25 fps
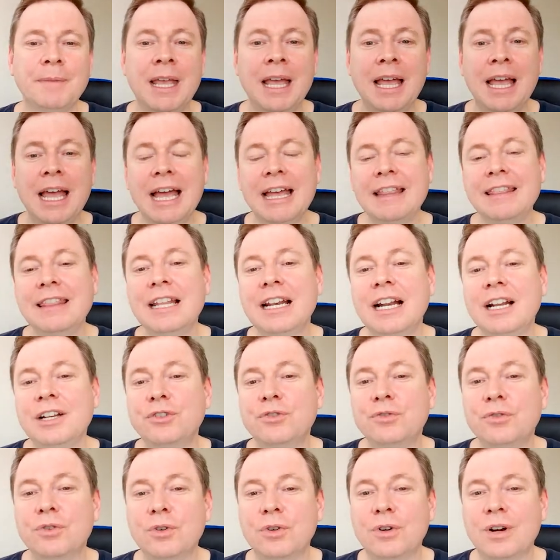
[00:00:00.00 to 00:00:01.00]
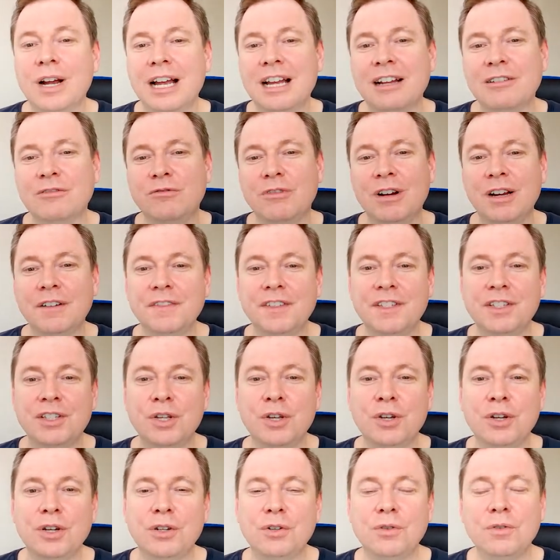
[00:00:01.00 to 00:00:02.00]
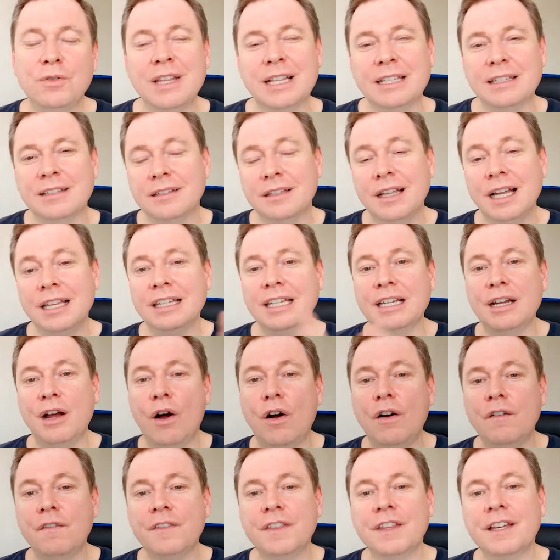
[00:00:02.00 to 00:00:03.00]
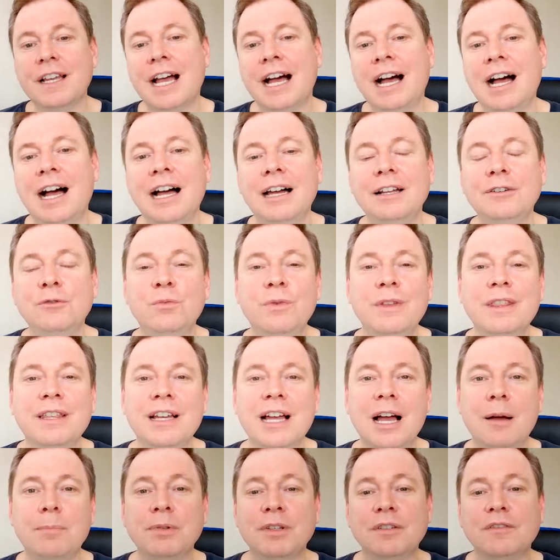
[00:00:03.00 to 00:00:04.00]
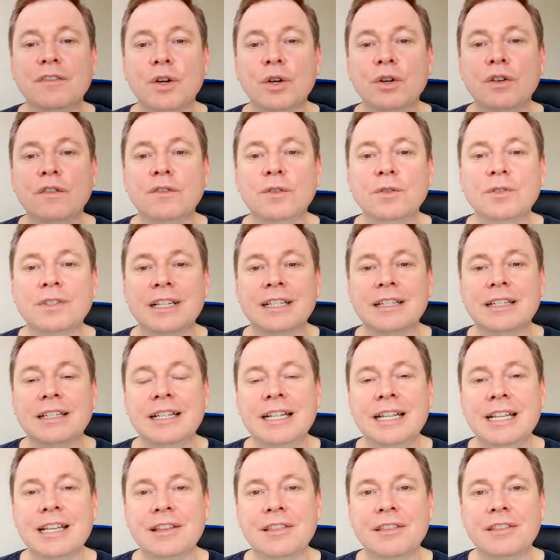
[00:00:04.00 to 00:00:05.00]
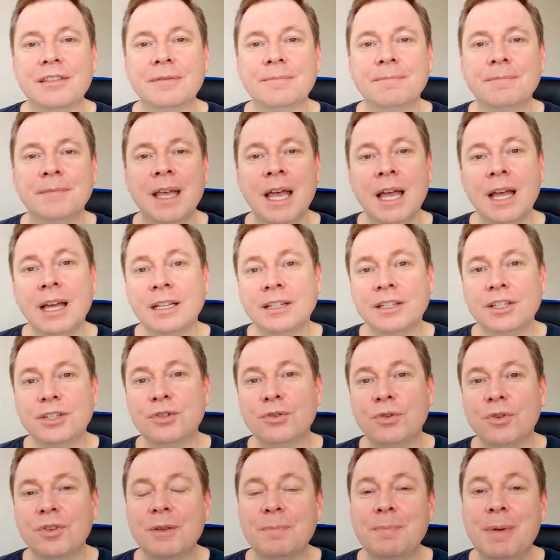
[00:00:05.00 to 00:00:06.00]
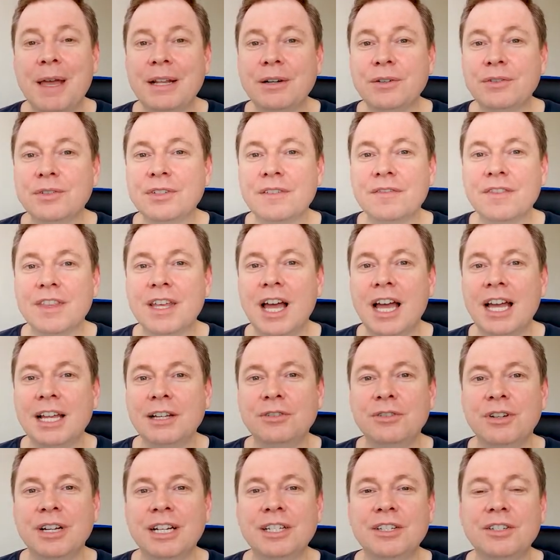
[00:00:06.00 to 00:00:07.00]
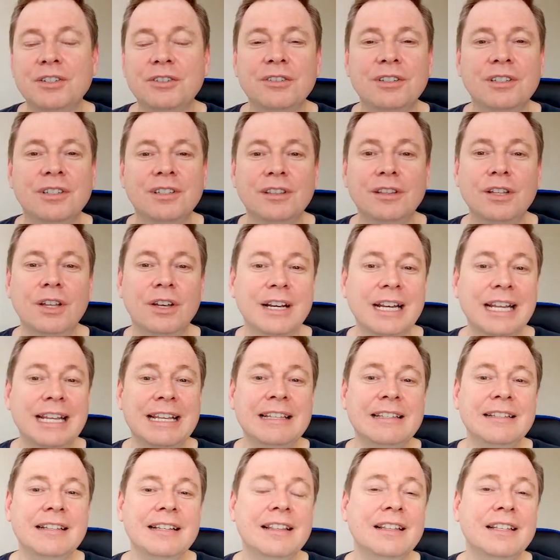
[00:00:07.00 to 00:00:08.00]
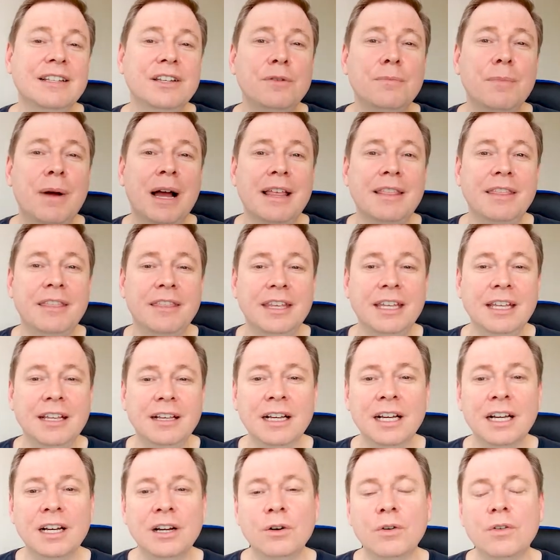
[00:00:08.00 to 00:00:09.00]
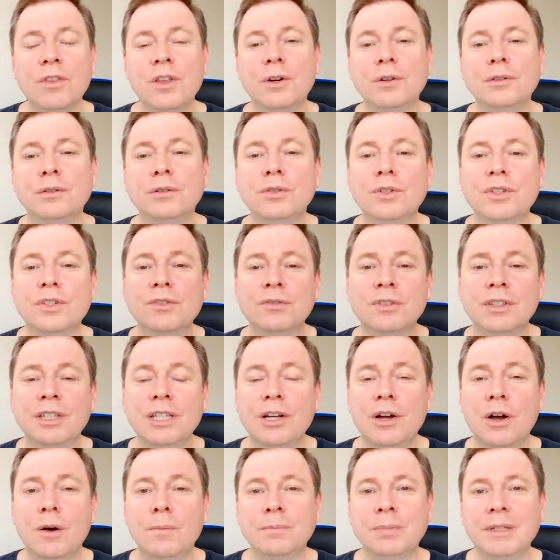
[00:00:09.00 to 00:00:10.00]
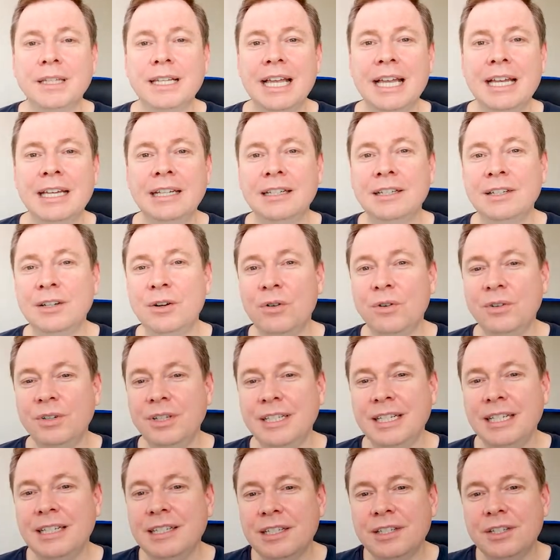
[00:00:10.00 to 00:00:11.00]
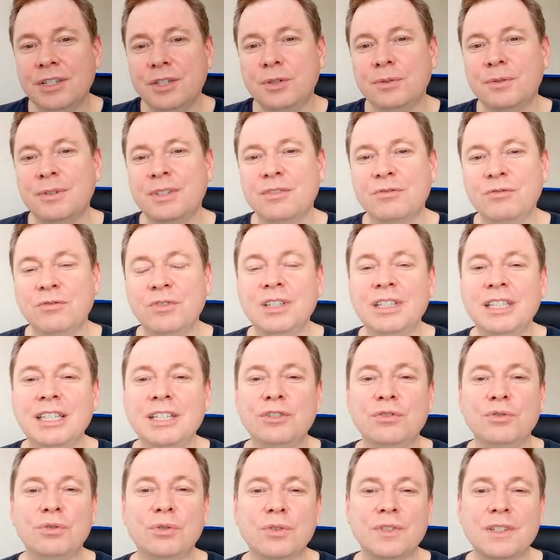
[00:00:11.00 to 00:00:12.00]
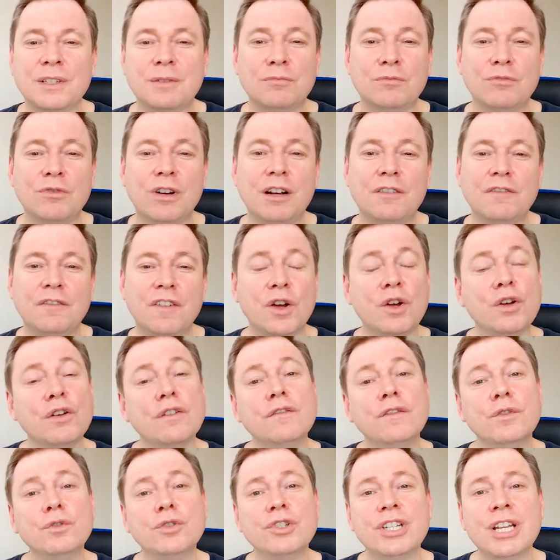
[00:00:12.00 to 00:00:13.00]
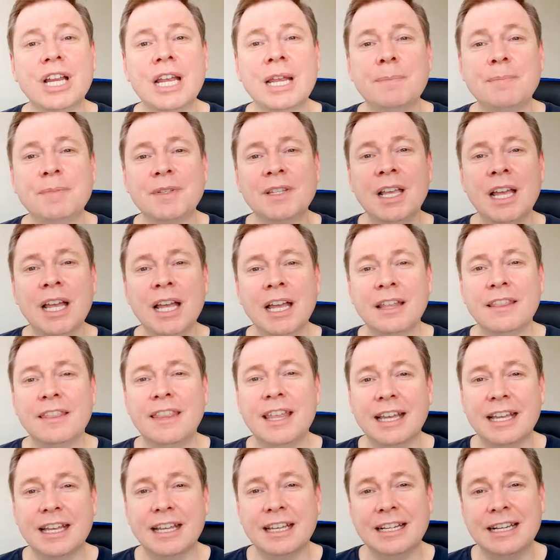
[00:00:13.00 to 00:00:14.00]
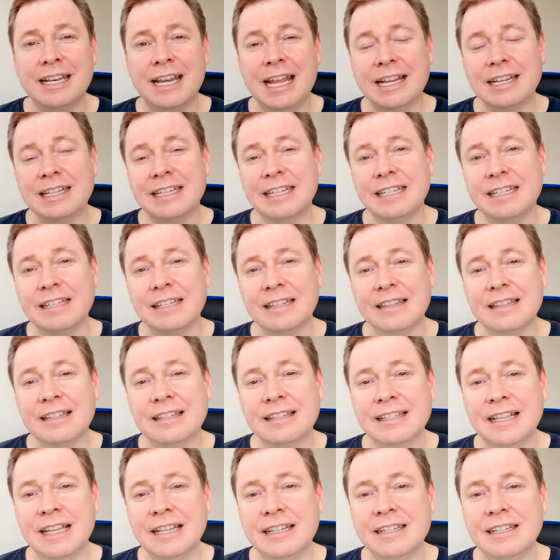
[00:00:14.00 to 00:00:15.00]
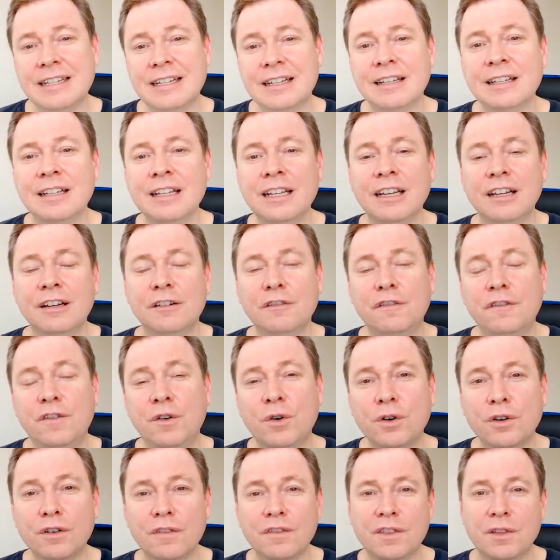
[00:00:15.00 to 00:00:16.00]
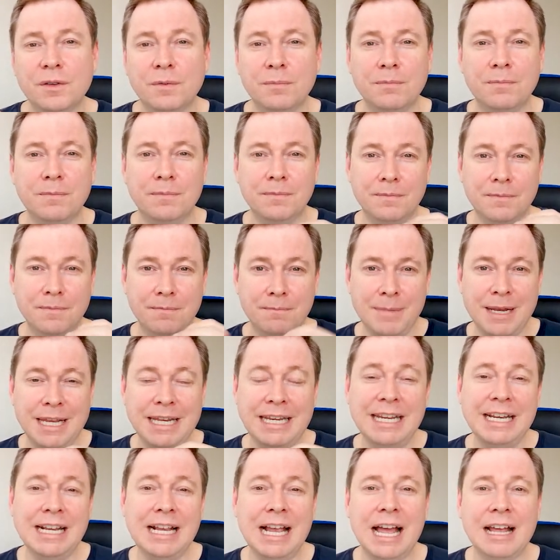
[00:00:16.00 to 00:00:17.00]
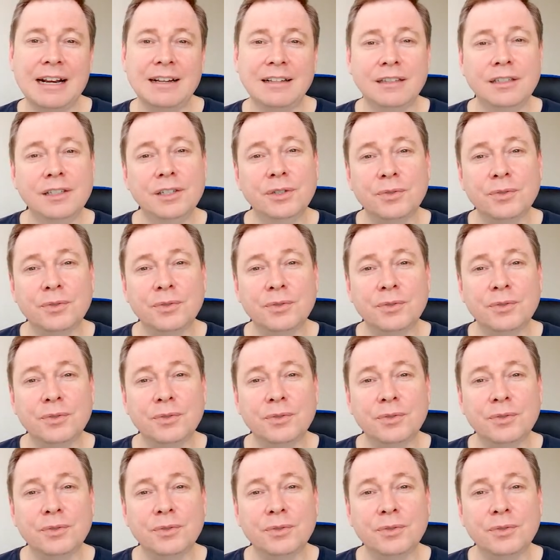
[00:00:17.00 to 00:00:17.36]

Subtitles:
And then I draw a rough circle that's slightly off the card with a couple of ovals underneath. To draw the petals of the hydrangea are a lot easier than you might think. Although it looks really complicated, all you need to do is really draw some rough oval shapes that connect into the center, 4 of them meeting at a little